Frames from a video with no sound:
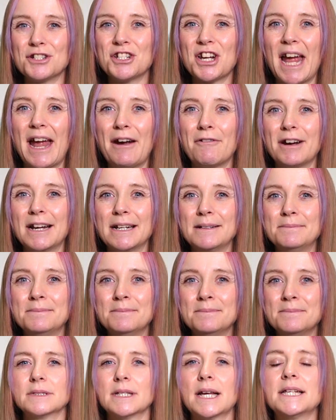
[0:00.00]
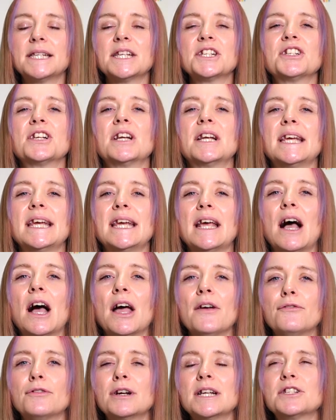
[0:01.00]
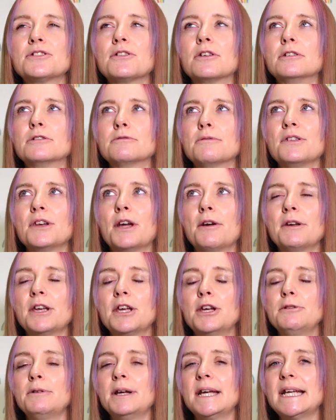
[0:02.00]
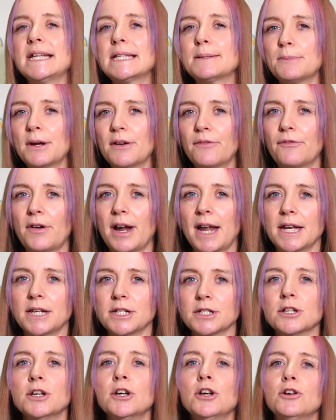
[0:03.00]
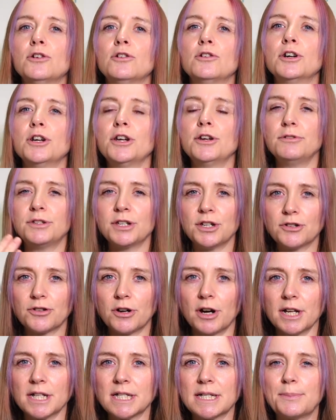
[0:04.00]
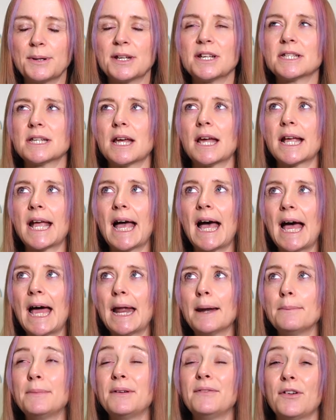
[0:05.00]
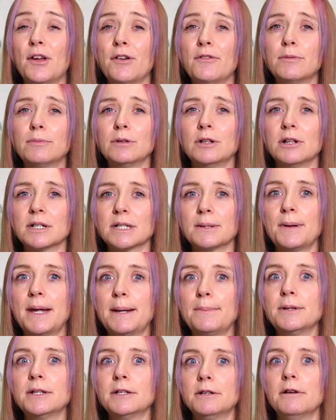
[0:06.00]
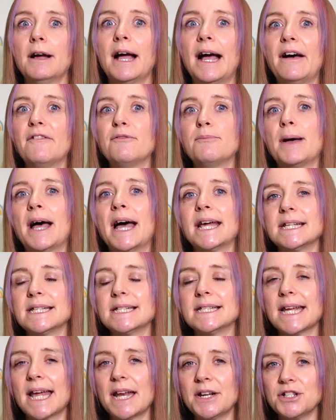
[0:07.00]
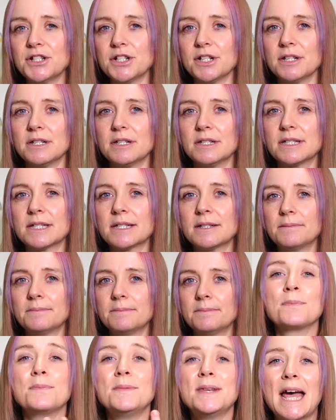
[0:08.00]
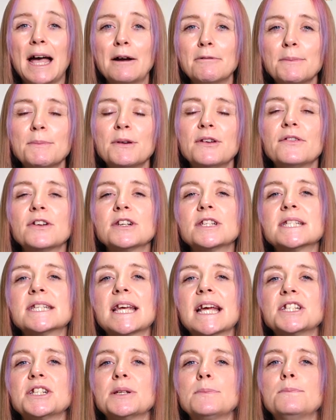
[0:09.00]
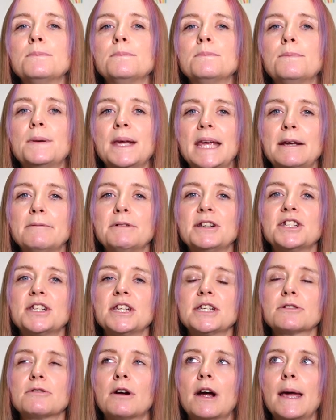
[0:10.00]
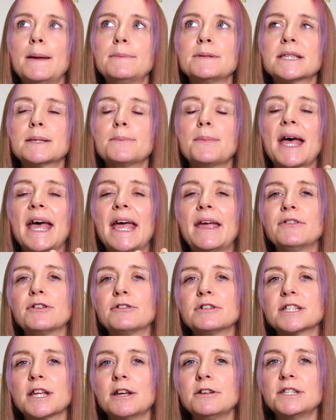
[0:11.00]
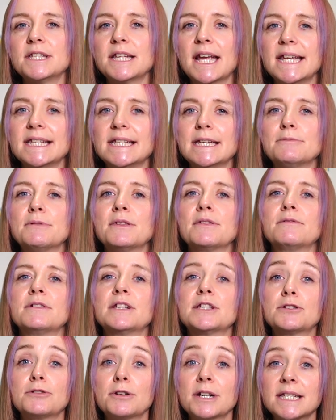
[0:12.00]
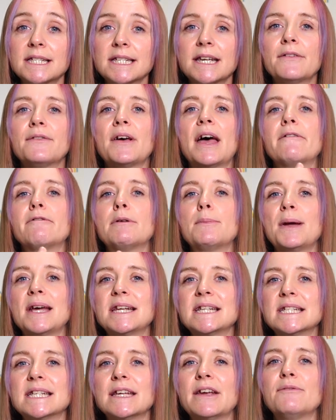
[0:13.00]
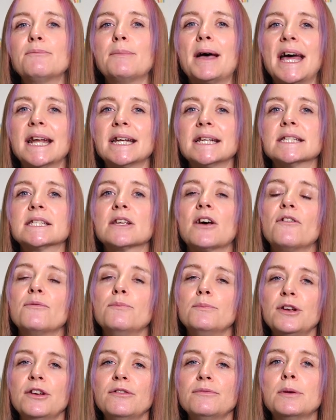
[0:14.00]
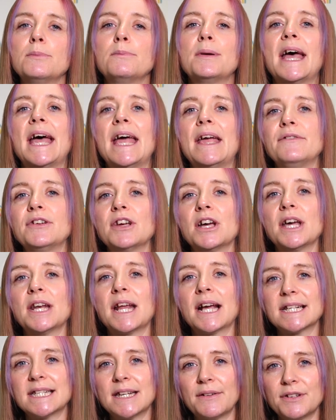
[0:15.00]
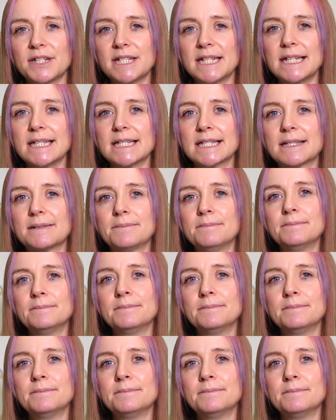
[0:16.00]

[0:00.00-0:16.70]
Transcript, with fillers: sharing. Additionally, I've really struggled with knowing who is my friend or who to trust because I can be vulnerable to people who have bad intentions. Now we move on to section B, which describes the behaviour associated with restrictive and repetitive patterns of movement, behaviour, and activities.